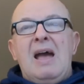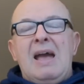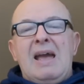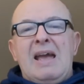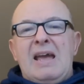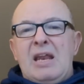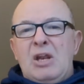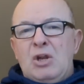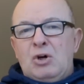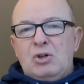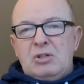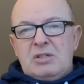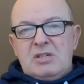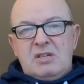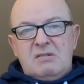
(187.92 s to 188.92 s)
It
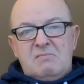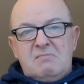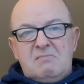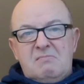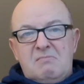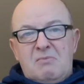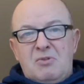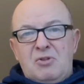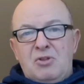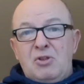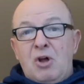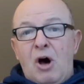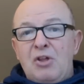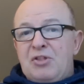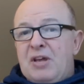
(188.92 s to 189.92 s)
looked
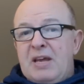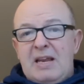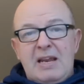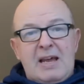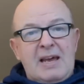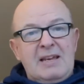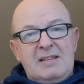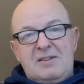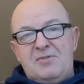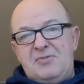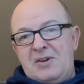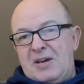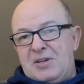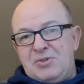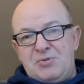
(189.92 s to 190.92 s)
nothing like the
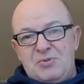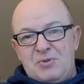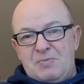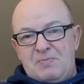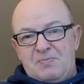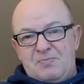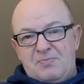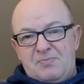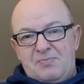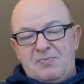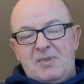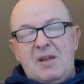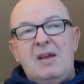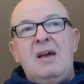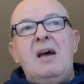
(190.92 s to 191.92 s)
first room,
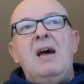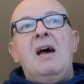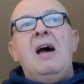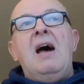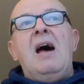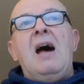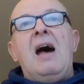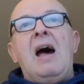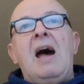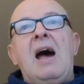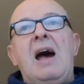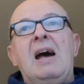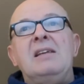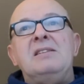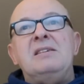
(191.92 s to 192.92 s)

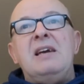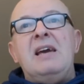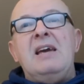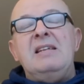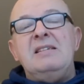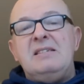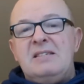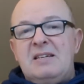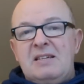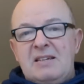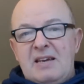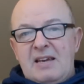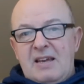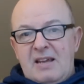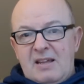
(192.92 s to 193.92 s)
and
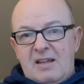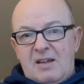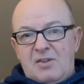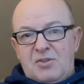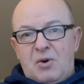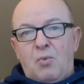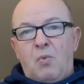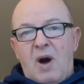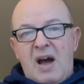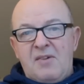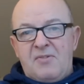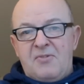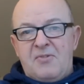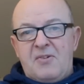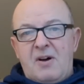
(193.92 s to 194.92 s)
instantly the
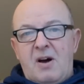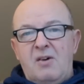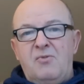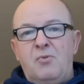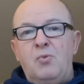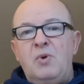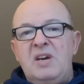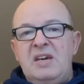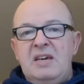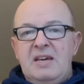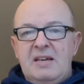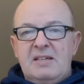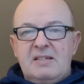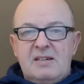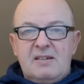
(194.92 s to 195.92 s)
waft of
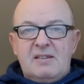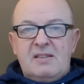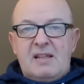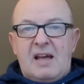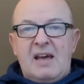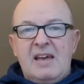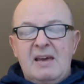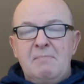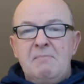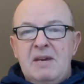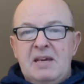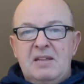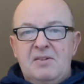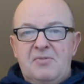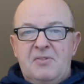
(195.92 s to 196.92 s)
weed that hit
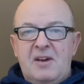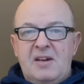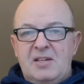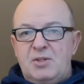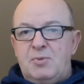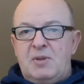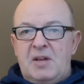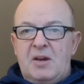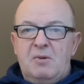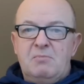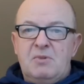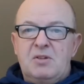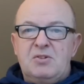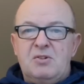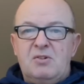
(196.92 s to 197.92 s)
me in the face when I opened
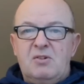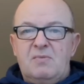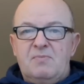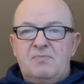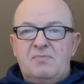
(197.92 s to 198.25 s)
the door.